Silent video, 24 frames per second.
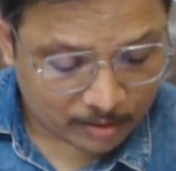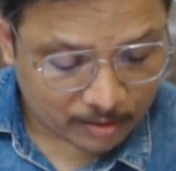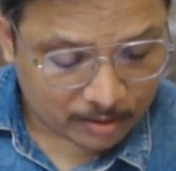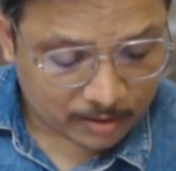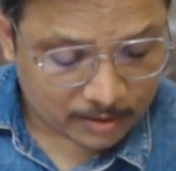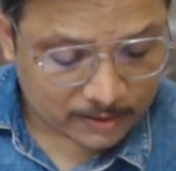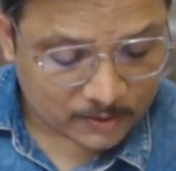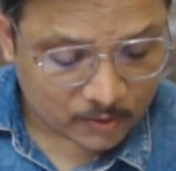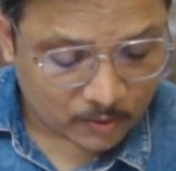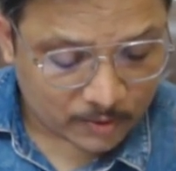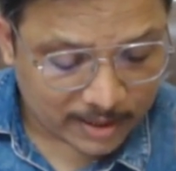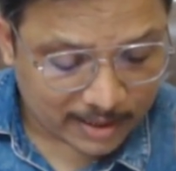
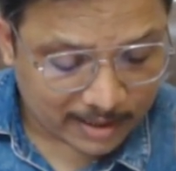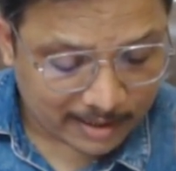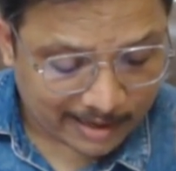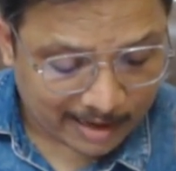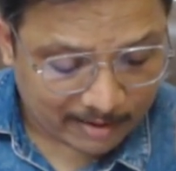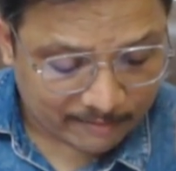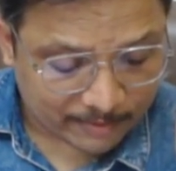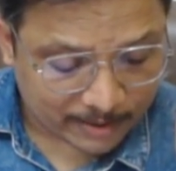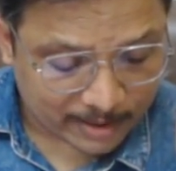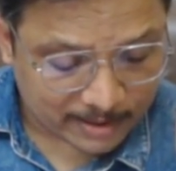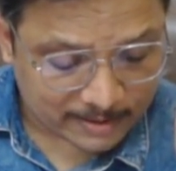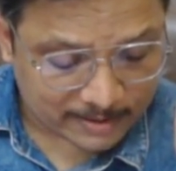So here
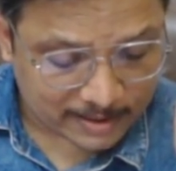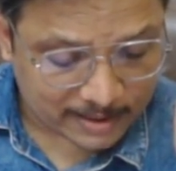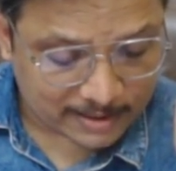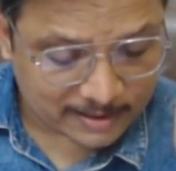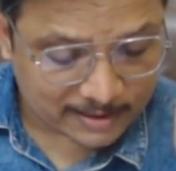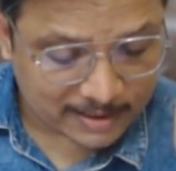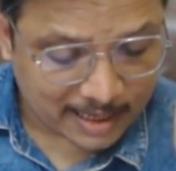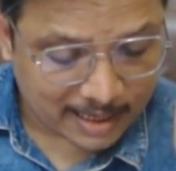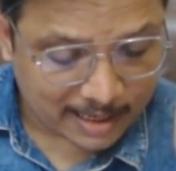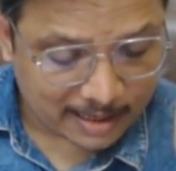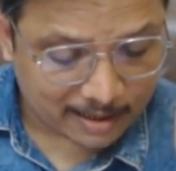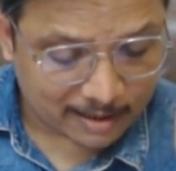reference is
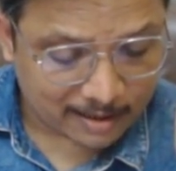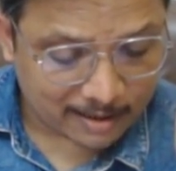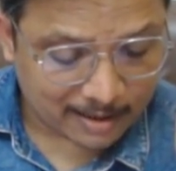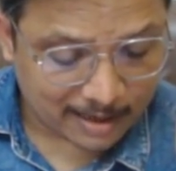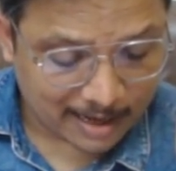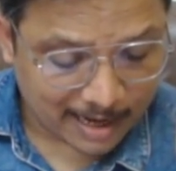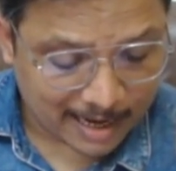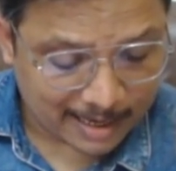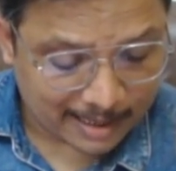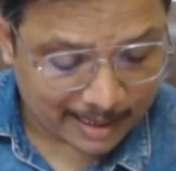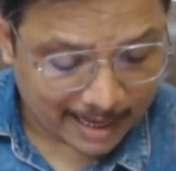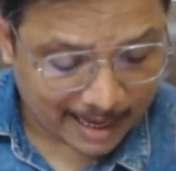there
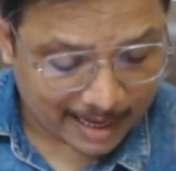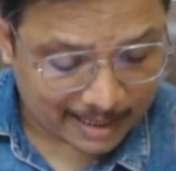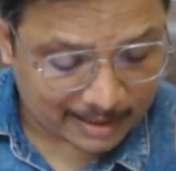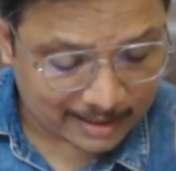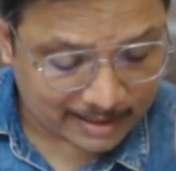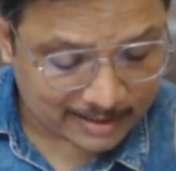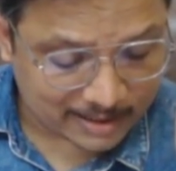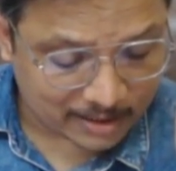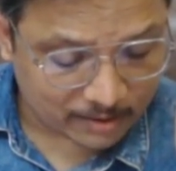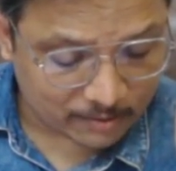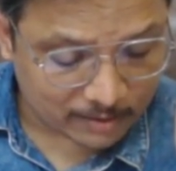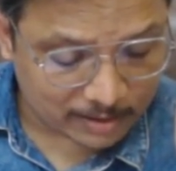at n
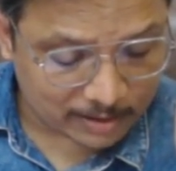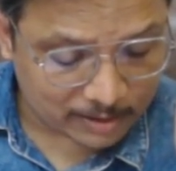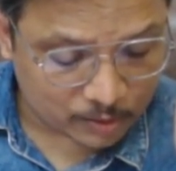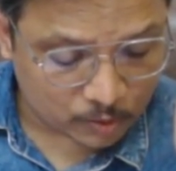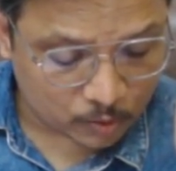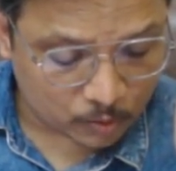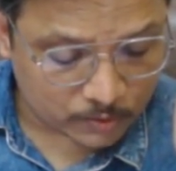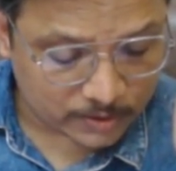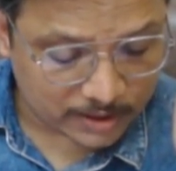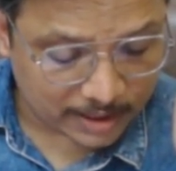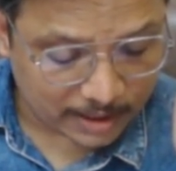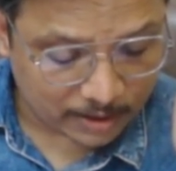is equals
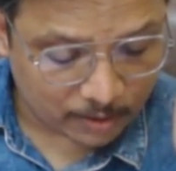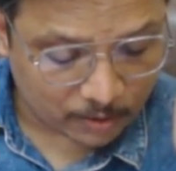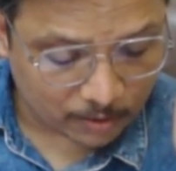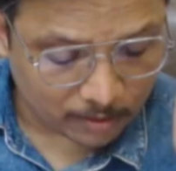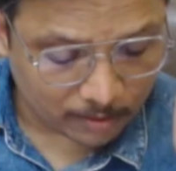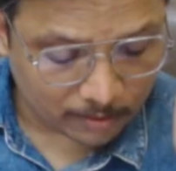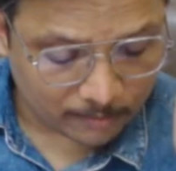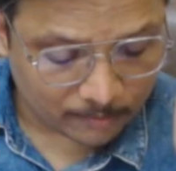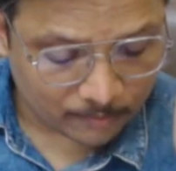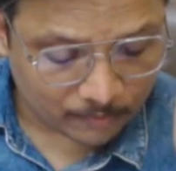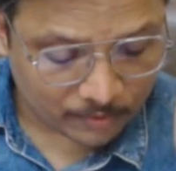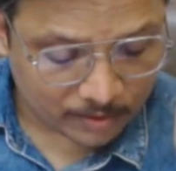to
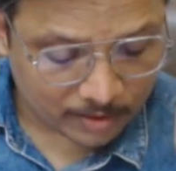zero,